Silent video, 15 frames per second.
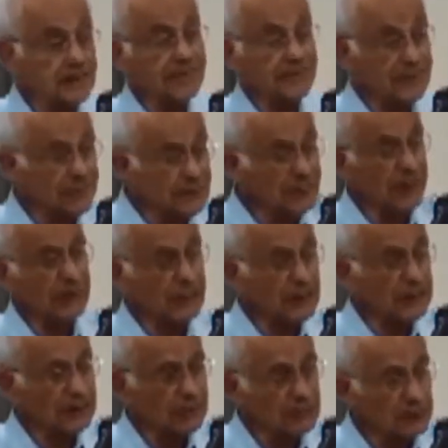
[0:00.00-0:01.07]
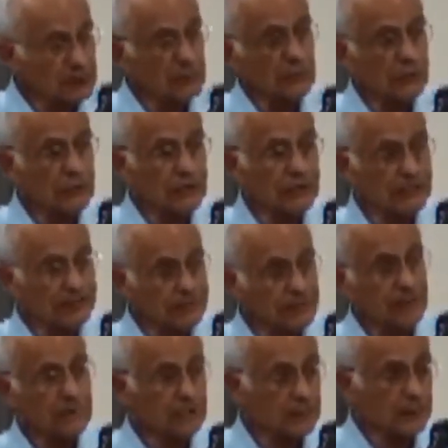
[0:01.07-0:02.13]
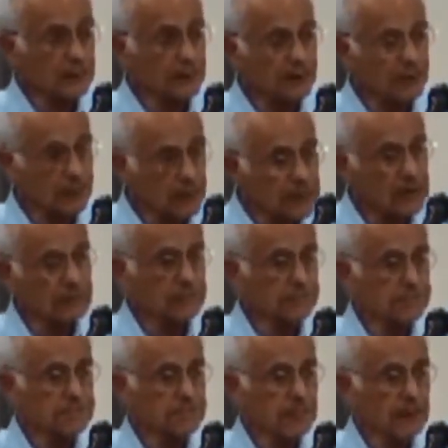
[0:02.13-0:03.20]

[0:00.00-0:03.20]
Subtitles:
is a very crucial and central theme.